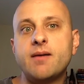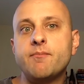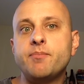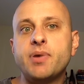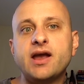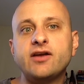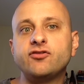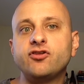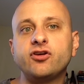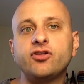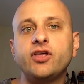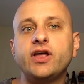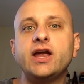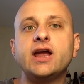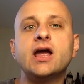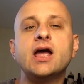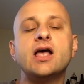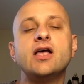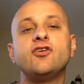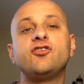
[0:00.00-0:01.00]

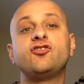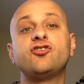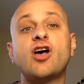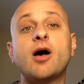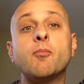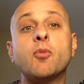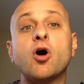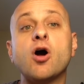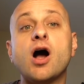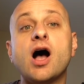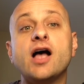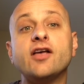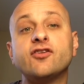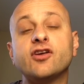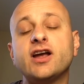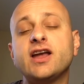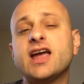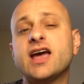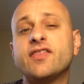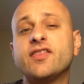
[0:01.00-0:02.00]
basically summarize.
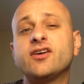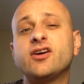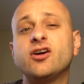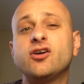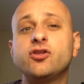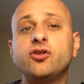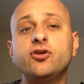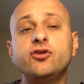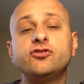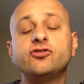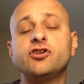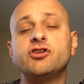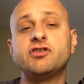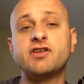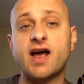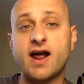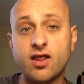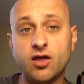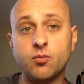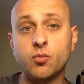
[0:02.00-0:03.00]
Again, the conclusion,
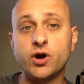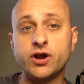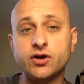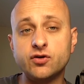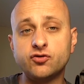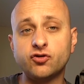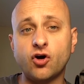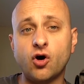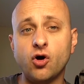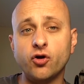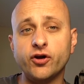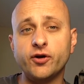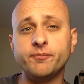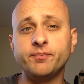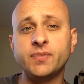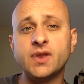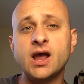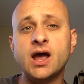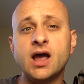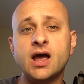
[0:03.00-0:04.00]
tell them what you told
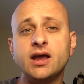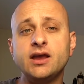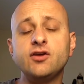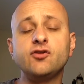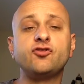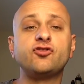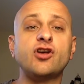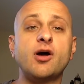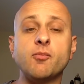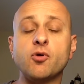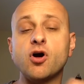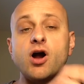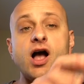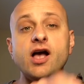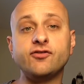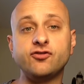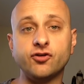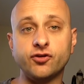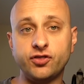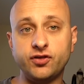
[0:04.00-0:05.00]
them. you
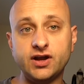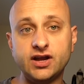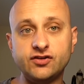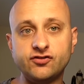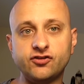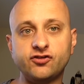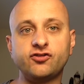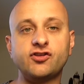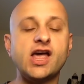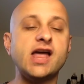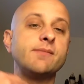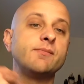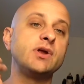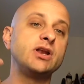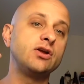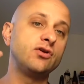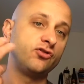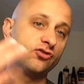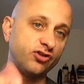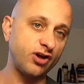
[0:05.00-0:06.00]
summarize your thesis
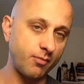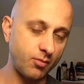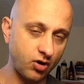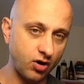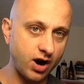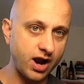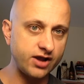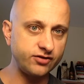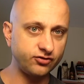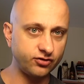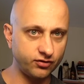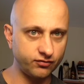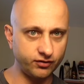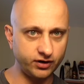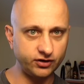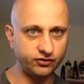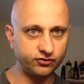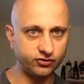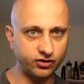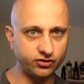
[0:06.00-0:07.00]
statement, you summarize your
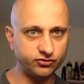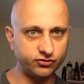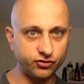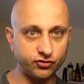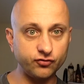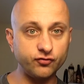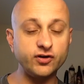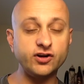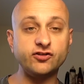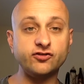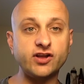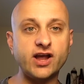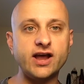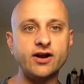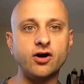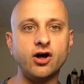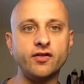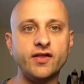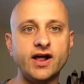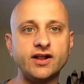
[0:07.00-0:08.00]
research, you restate
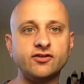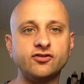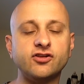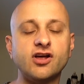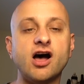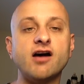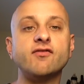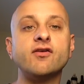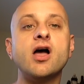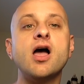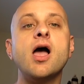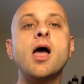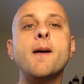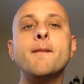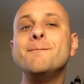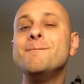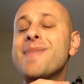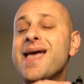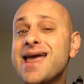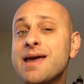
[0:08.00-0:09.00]
all that stuff.
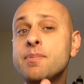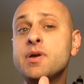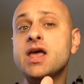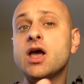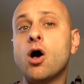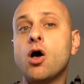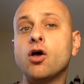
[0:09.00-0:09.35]
Maybe